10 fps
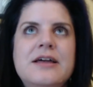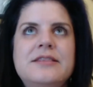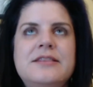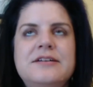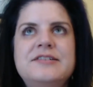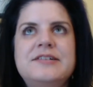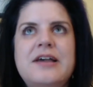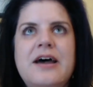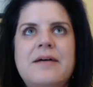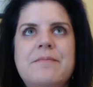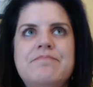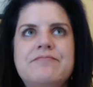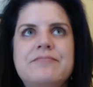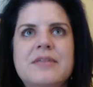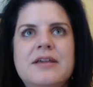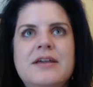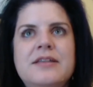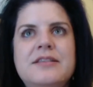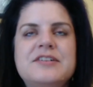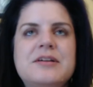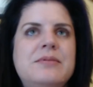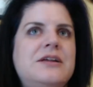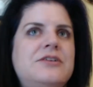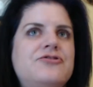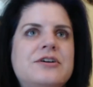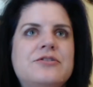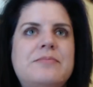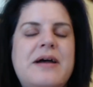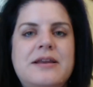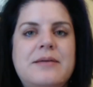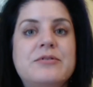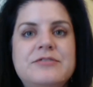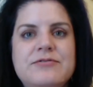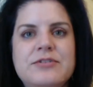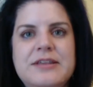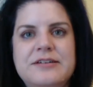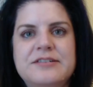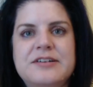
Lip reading: this can be triggered by a number of different things.